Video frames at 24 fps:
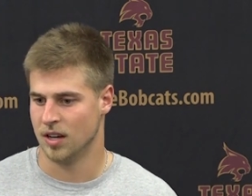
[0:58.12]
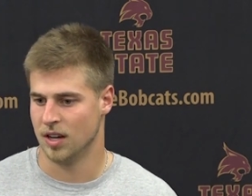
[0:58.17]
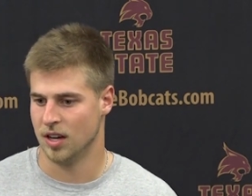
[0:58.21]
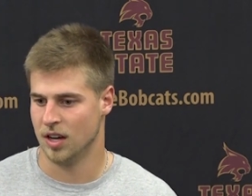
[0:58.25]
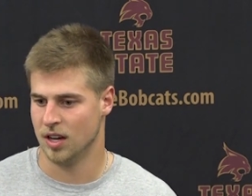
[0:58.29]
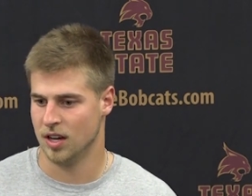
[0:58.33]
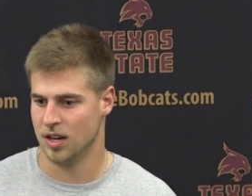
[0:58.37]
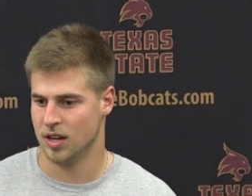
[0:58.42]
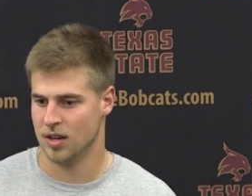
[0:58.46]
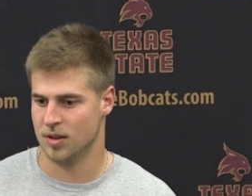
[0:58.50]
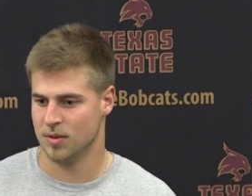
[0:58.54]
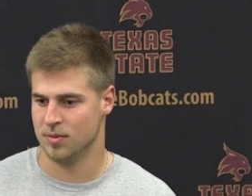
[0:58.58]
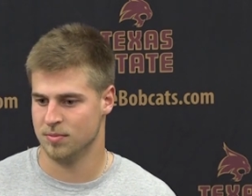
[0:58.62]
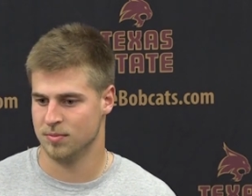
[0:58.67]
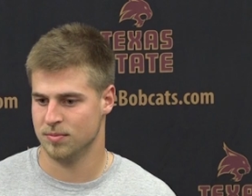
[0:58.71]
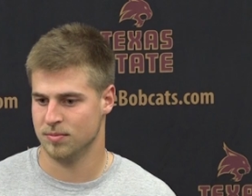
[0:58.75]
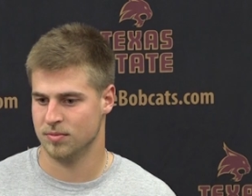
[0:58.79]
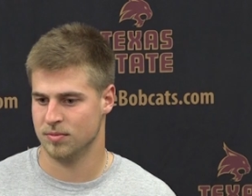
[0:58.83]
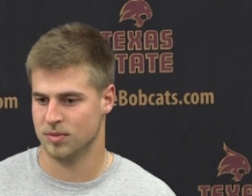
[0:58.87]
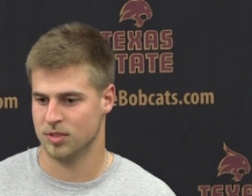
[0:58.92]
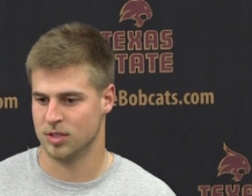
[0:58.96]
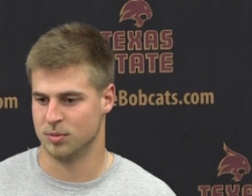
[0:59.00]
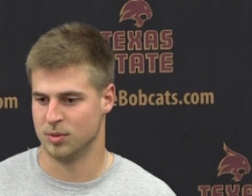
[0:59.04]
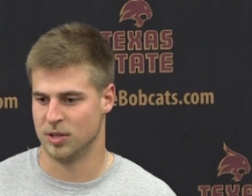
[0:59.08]
Um,
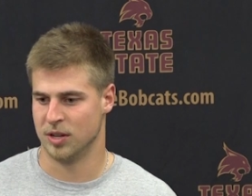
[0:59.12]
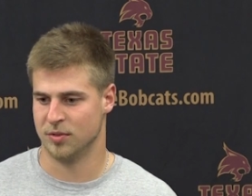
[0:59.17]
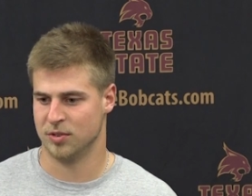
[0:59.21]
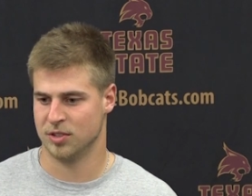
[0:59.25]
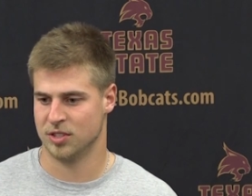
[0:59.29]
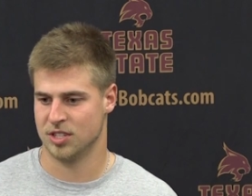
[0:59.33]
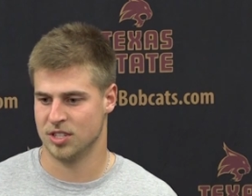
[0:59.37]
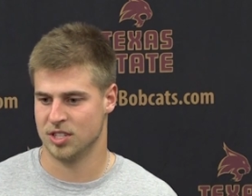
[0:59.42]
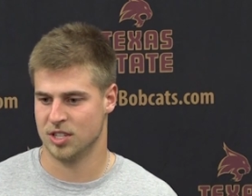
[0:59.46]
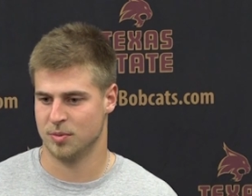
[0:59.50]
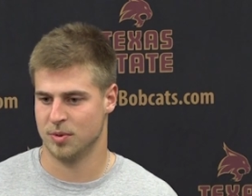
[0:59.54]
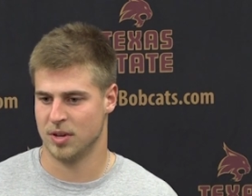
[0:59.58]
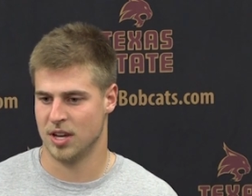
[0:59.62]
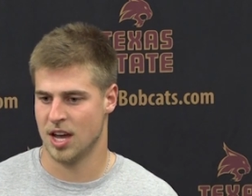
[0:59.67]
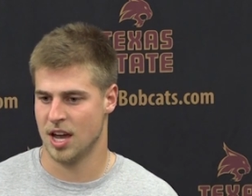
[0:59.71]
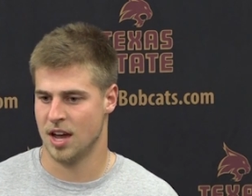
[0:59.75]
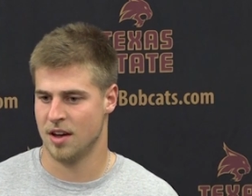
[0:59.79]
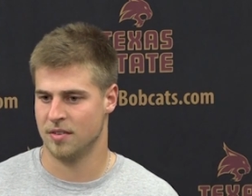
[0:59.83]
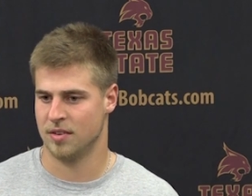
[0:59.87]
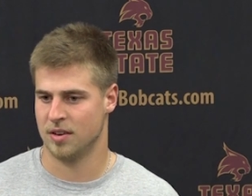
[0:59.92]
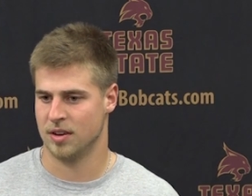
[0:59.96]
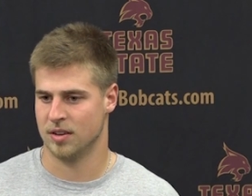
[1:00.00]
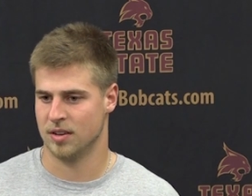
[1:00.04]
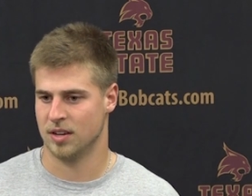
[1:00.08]
some differences that we
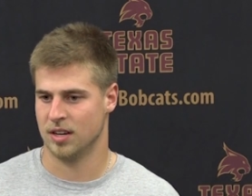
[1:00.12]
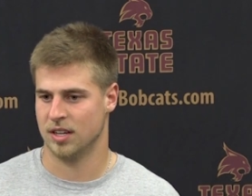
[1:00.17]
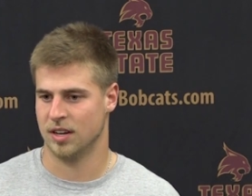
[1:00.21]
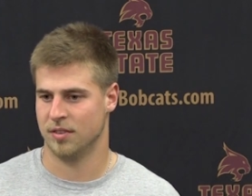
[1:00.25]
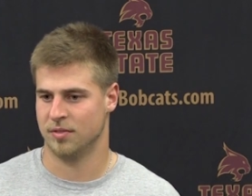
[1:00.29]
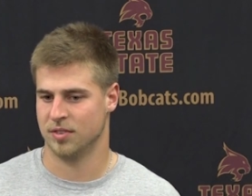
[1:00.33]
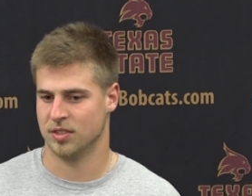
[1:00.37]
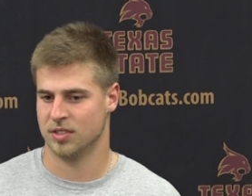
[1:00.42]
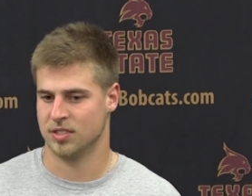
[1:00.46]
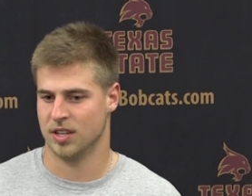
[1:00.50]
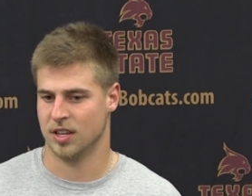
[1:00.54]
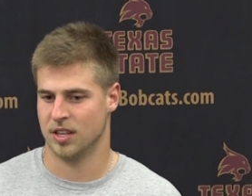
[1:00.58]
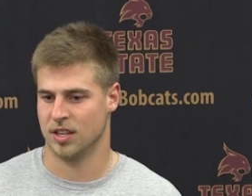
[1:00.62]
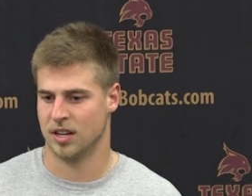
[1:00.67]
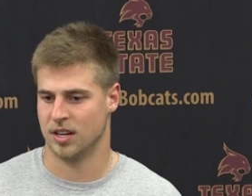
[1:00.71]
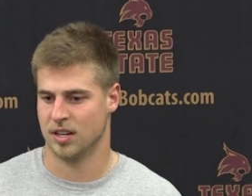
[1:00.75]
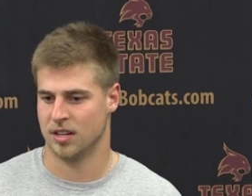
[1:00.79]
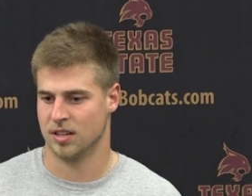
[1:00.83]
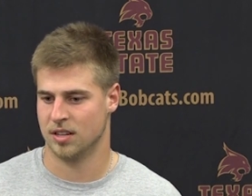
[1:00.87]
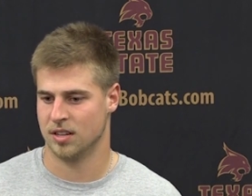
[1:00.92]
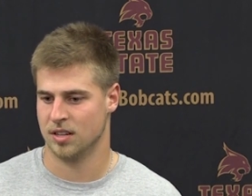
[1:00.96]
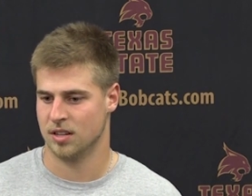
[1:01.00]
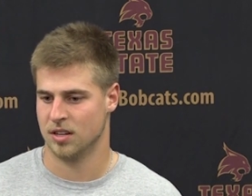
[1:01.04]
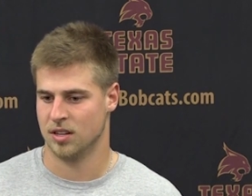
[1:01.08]
have, I definitely say that
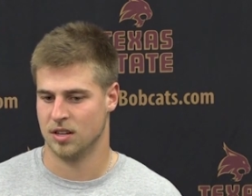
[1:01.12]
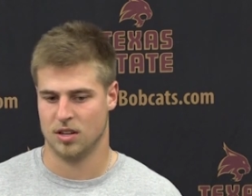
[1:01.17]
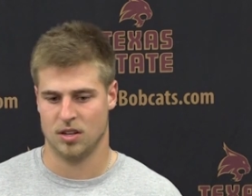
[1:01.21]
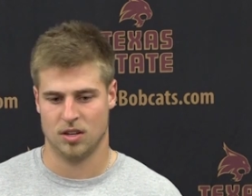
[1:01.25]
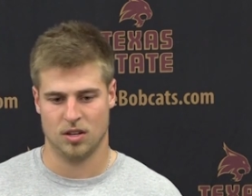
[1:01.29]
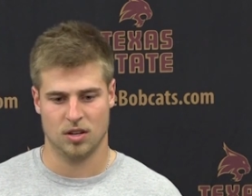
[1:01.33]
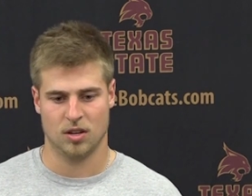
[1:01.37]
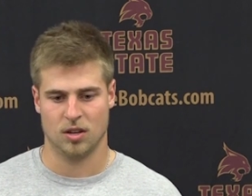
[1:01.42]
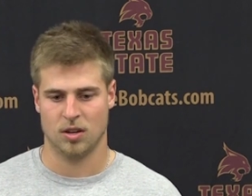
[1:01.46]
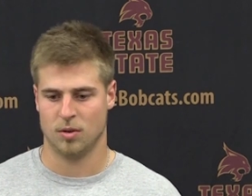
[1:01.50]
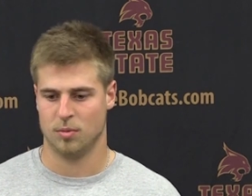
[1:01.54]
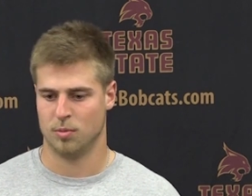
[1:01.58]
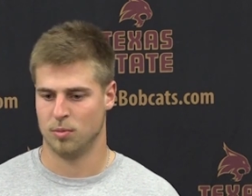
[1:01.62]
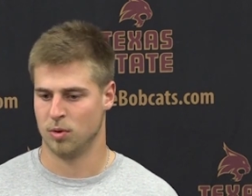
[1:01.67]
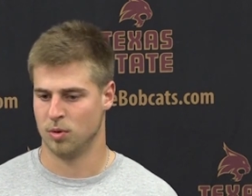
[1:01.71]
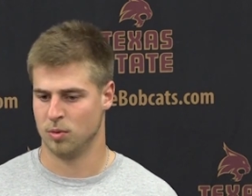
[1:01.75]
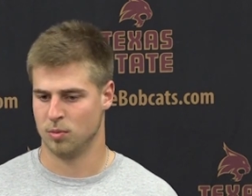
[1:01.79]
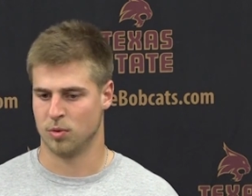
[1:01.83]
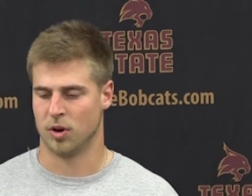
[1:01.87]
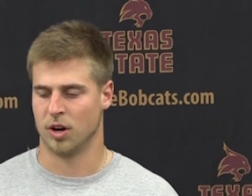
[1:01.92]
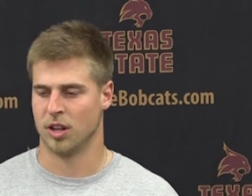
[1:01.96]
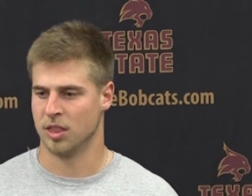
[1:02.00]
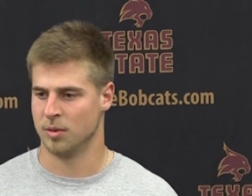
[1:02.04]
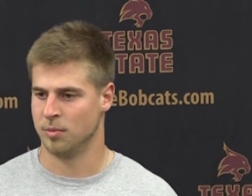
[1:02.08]
but
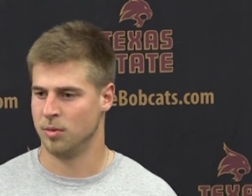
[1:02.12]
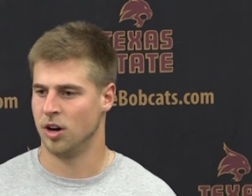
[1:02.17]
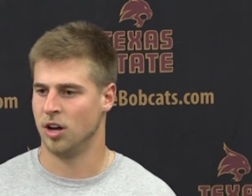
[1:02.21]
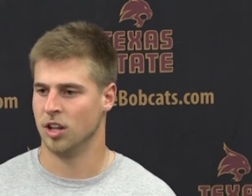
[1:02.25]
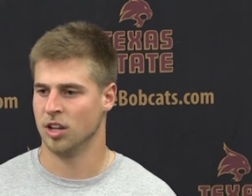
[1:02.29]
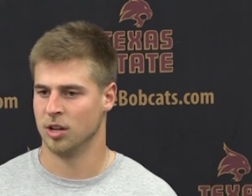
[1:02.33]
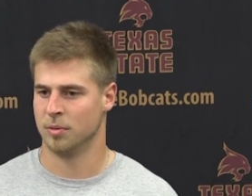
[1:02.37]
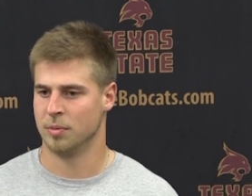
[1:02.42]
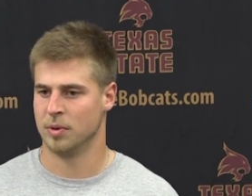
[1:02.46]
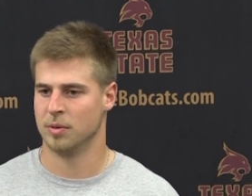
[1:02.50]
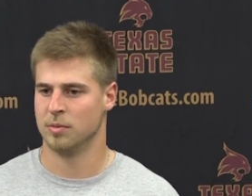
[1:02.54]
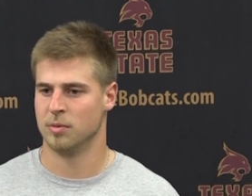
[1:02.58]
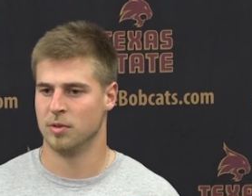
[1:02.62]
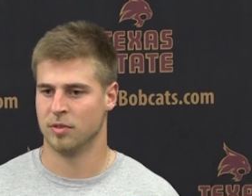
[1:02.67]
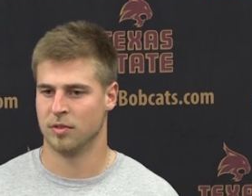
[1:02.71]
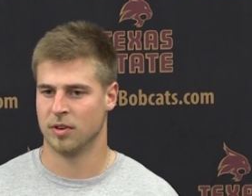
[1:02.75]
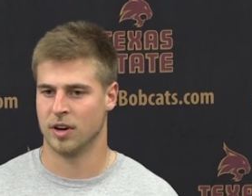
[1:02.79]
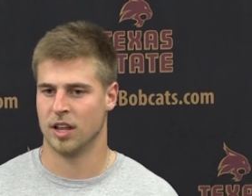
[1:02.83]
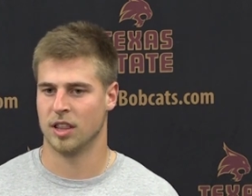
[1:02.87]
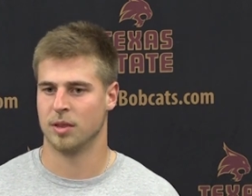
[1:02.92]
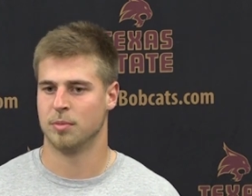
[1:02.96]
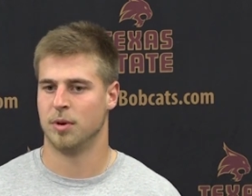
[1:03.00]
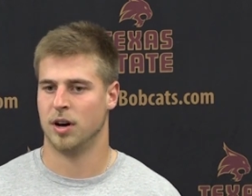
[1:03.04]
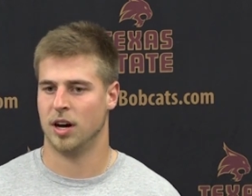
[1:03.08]
running the ball a little bit, moving
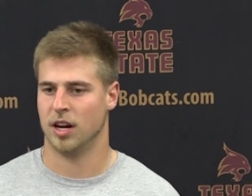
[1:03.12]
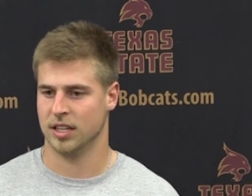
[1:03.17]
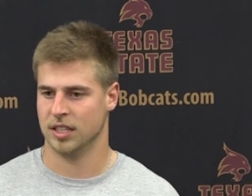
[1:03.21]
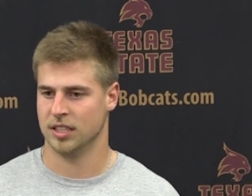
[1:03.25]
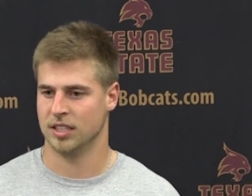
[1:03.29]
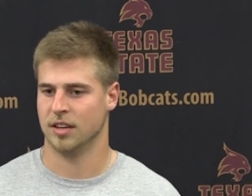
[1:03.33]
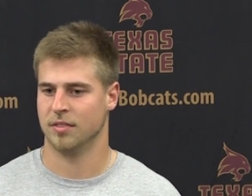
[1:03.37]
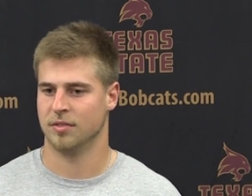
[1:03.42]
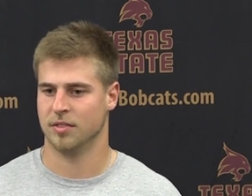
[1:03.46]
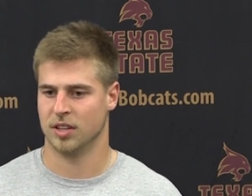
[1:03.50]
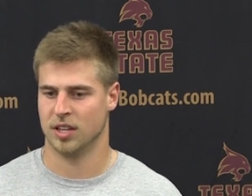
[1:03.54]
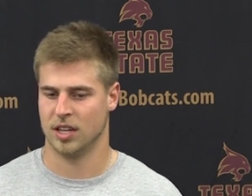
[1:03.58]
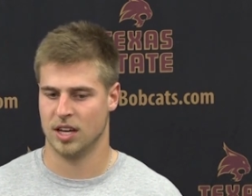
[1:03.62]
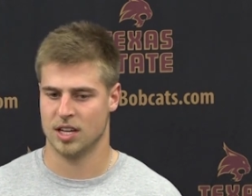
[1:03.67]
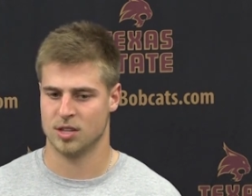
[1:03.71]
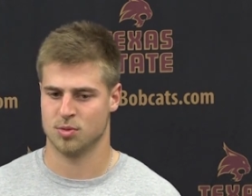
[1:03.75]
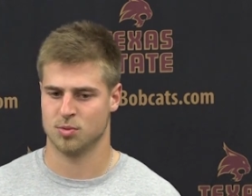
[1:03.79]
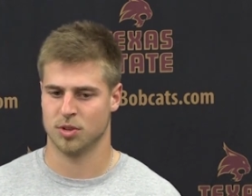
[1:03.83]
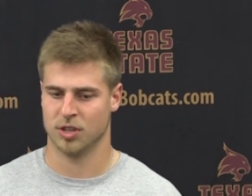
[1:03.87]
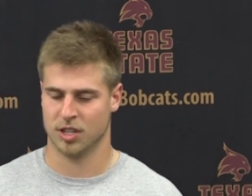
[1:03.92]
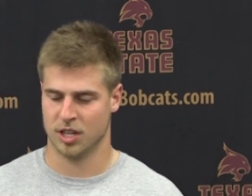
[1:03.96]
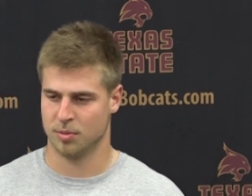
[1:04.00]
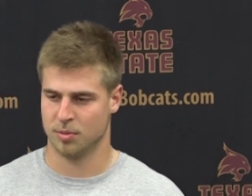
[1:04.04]
around the pocket, definitely he has really